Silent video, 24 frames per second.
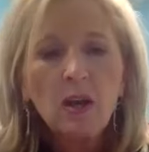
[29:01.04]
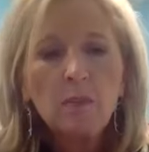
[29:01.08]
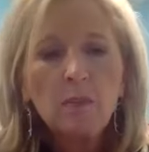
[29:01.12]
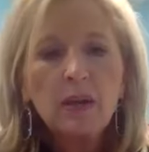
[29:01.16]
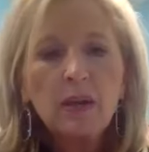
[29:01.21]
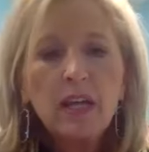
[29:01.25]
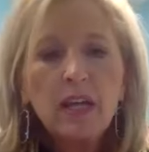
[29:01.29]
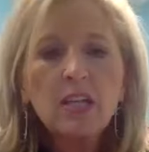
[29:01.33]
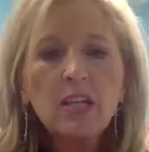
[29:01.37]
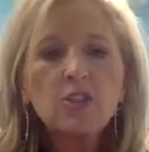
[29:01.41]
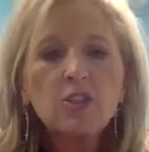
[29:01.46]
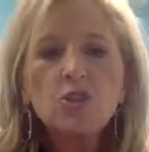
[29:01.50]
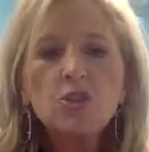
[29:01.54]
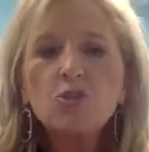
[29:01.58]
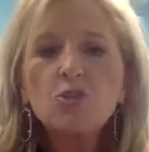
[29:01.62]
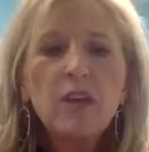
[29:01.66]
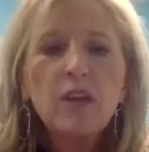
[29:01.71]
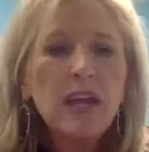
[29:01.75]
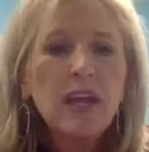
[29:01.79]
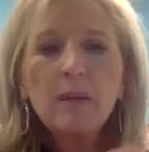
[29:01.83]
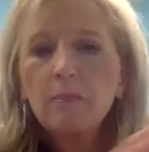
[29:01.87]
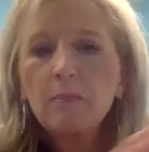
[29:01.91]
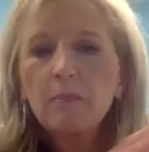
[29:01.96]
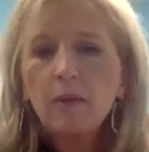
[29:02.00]
because you
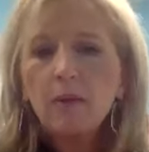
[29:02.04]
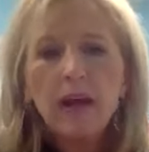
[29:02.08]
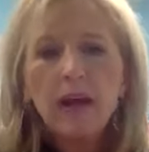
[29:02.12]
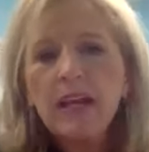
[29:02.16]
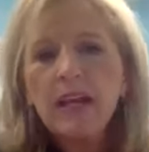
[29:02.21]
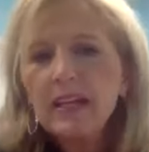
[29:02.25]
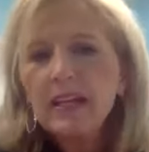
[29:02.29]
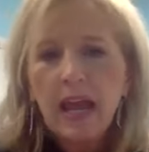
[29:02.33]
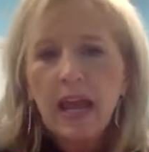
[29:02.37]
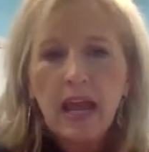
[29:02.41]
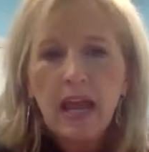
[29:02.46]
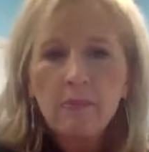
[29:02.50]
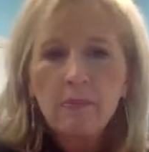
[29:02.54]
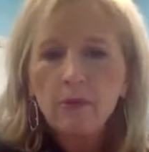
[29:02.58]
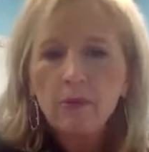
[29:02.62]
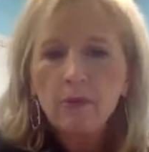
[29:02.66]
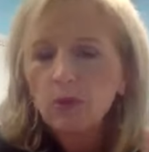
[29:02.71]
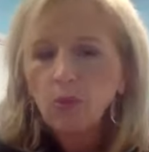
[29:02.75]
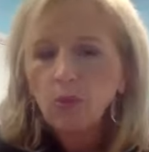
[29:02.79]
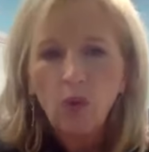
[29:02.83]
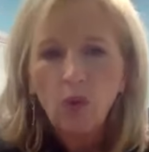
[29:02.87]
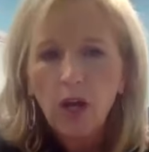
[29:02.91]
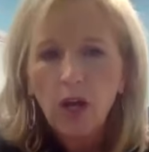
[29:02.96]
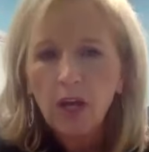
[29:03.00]
can't play a game with
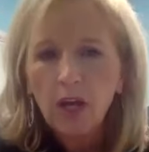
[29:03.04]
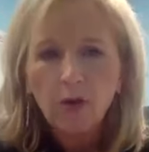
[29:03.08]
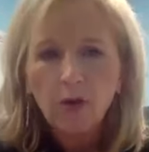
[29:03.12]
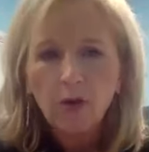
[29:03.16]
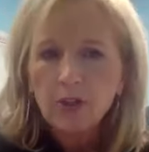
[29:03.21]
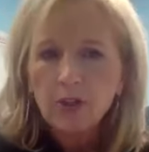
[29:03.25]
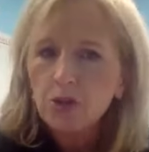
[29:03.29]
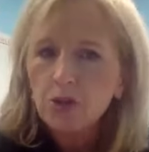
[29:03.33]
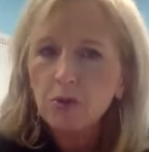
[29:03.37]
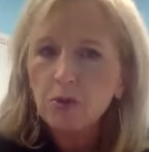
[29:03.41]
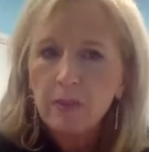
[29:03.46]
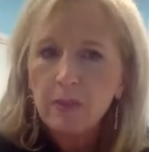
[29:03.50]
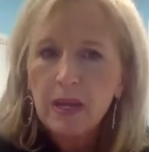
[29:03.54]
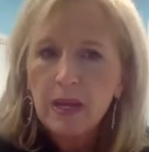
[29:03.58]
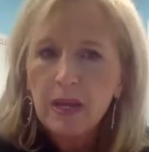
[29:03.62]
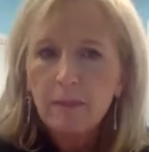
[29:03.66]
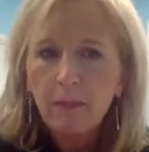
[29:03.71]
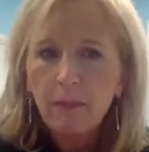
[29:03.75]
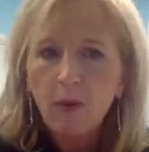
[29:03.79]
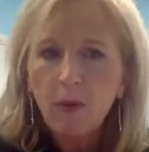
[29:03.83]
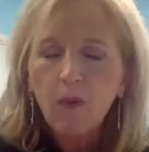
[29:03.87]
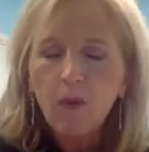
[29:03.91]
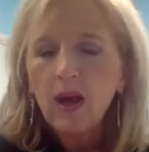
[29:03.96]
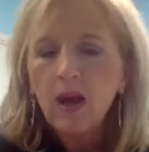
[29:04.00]
1 or 2
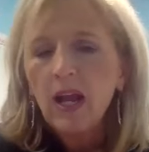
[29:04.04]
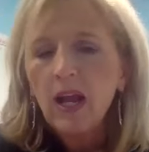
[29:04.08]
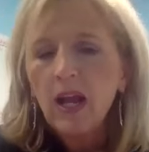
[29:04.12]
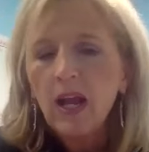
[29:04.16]
people.